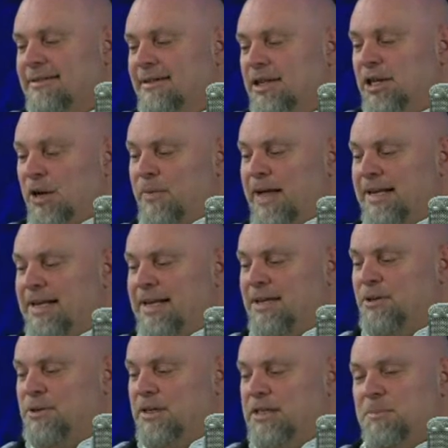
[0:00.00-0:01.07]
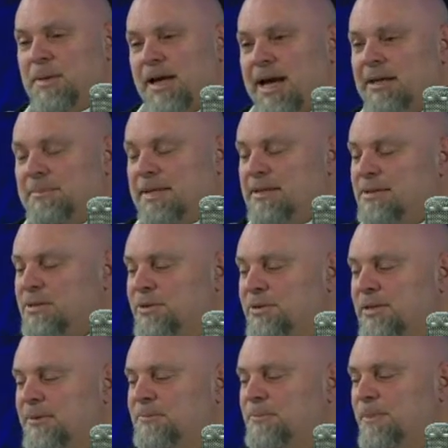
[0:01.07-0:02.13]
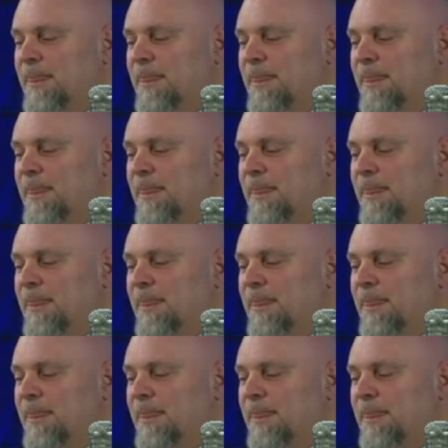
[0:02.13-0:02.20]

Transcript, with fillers: You know that kid who sits behind me at school?